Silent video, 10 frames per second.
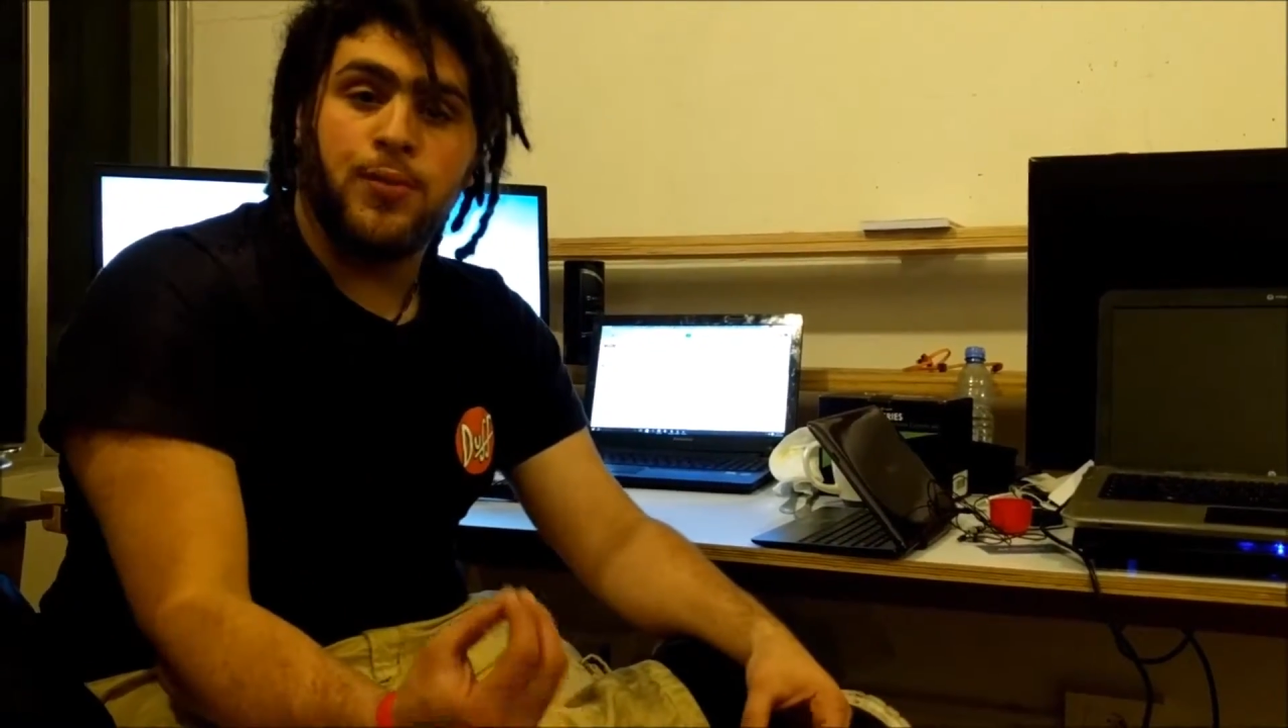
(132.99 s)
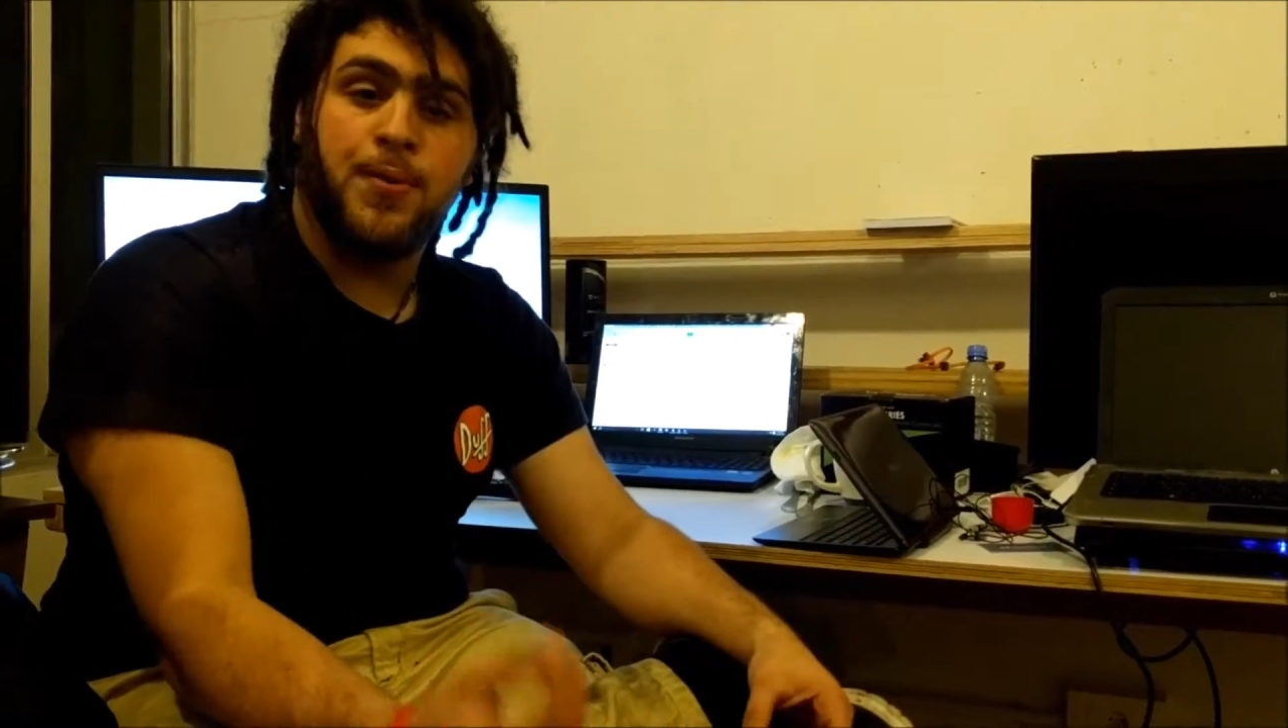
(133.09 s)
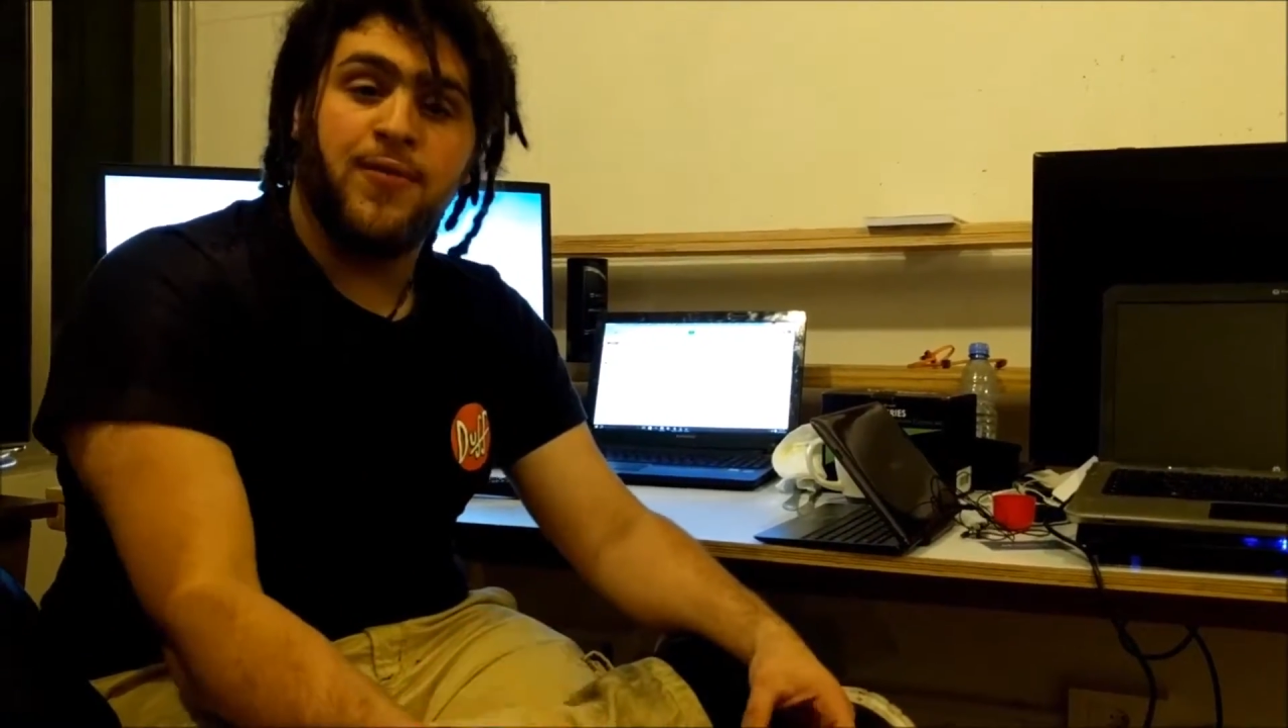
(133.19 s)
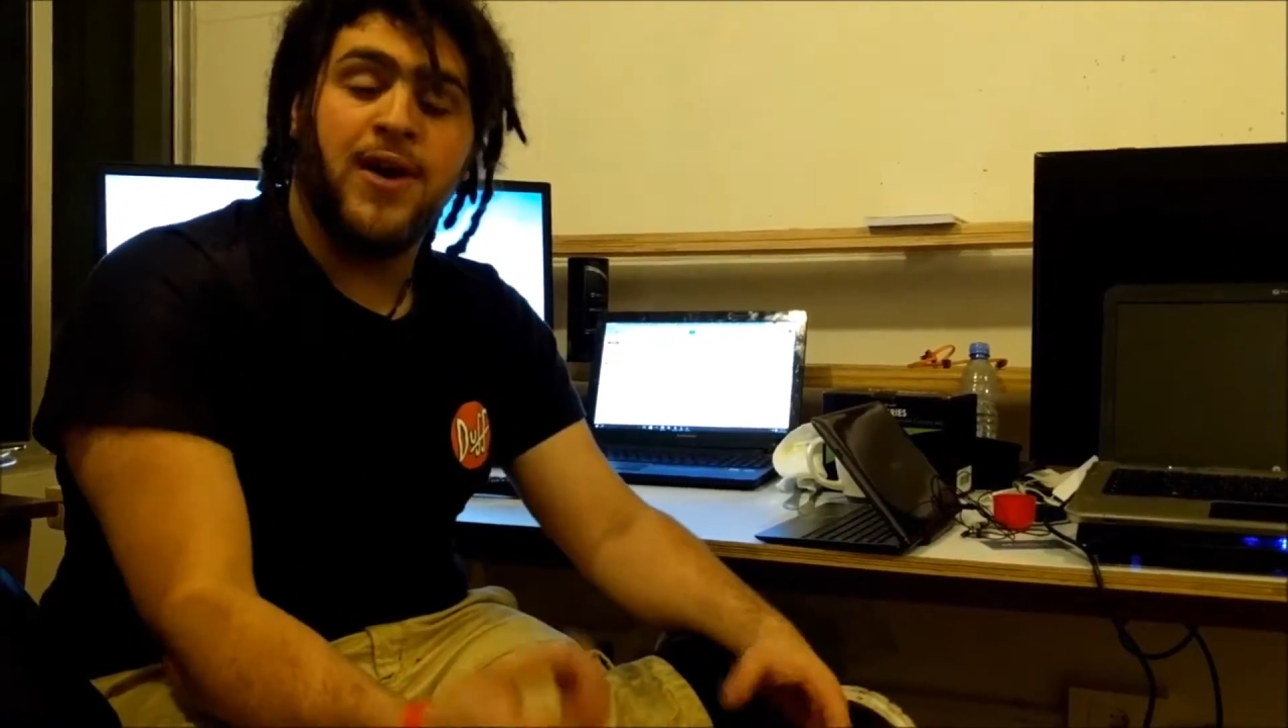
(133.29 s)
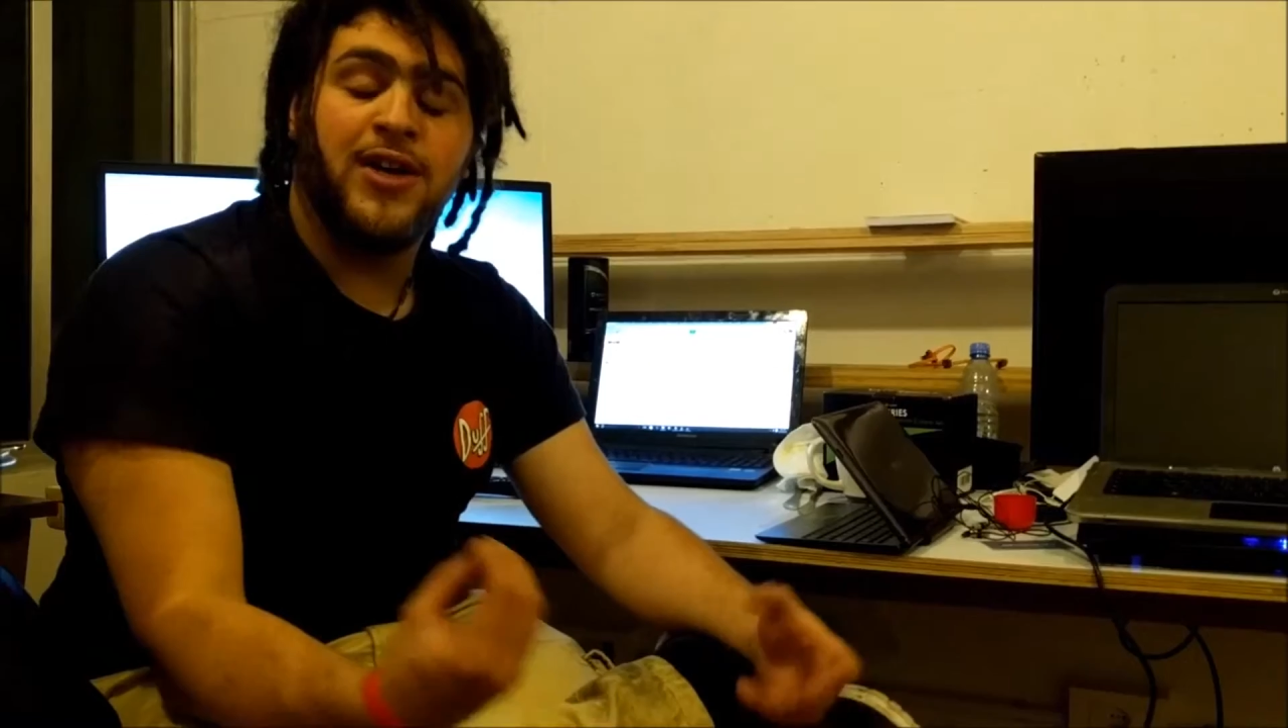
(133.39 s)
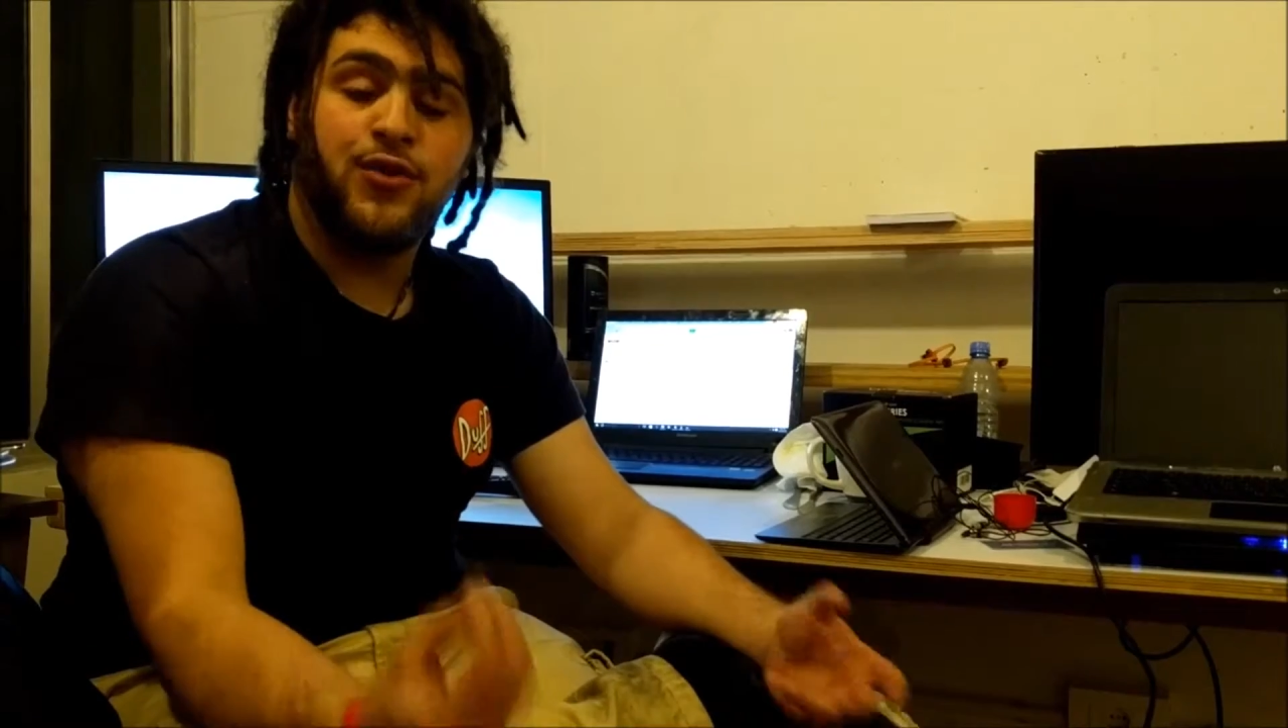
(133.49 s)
provide